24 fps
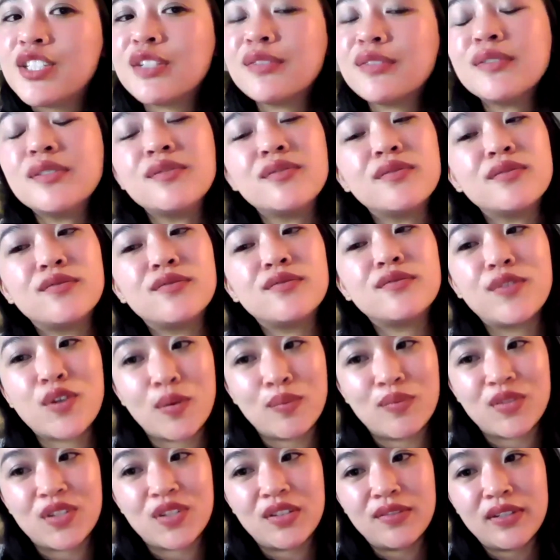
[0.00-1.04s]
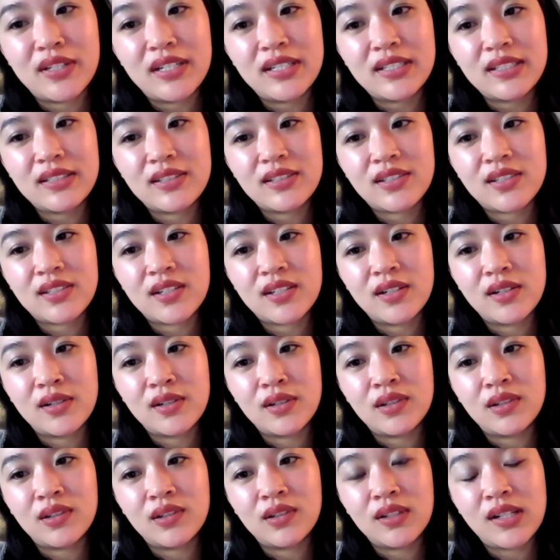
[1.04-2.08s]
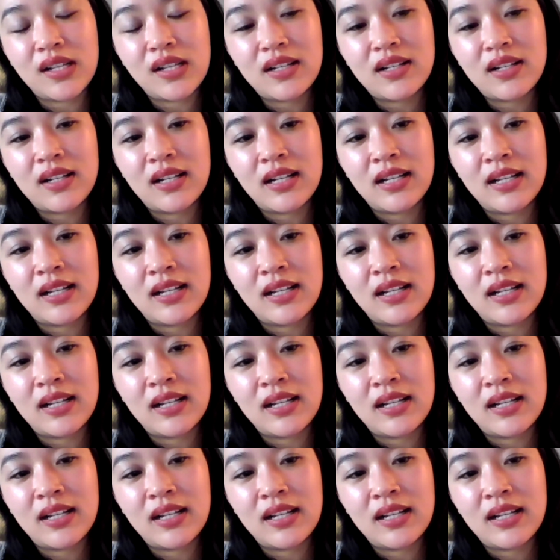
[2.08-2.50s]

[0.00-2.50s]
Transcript: Different forms of it. So,